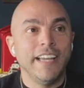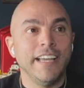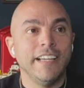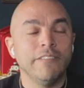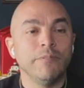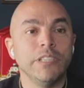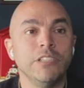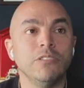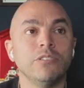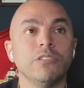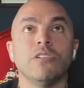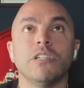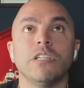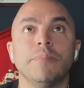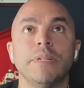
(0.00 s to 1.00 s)
And when you
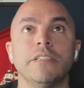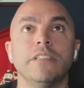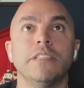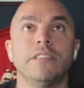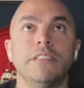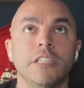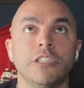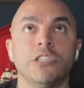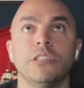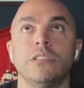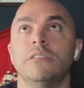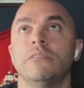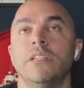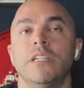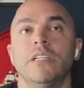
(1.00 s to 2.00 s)
talk about
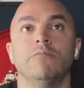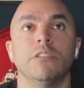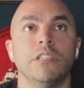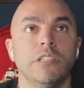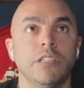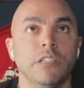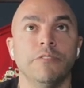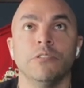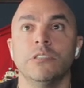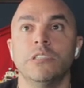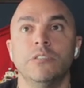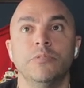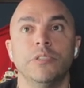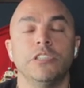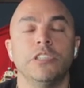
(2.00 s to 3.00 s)
addiction and
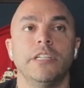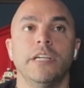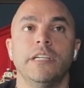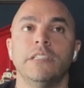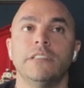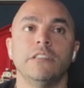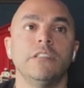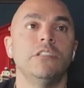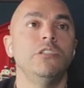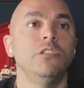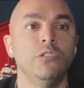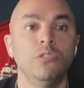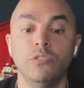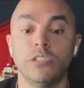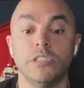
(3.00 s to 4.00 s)
recovery, which again is a
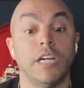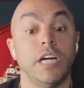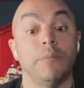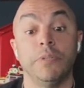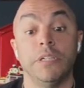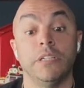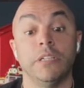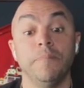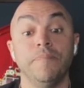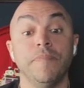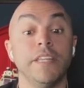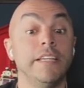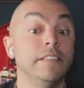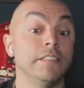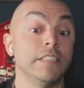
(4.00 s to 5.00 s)
huge topic
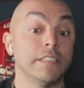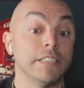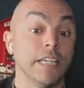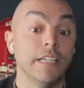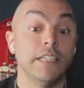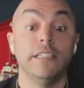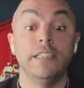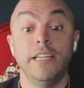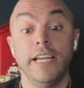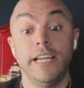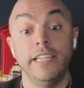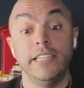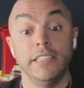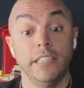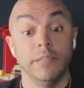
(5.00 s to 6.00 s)
in society
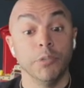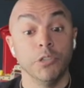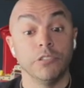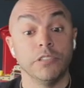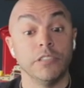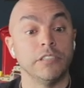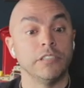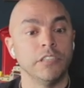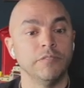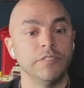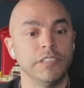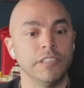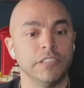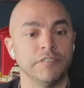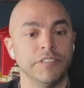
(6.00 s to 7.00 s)
and in the emergency
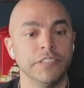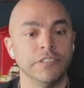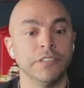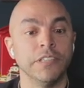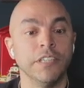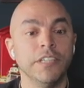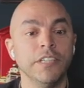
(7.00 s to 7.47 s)
services field,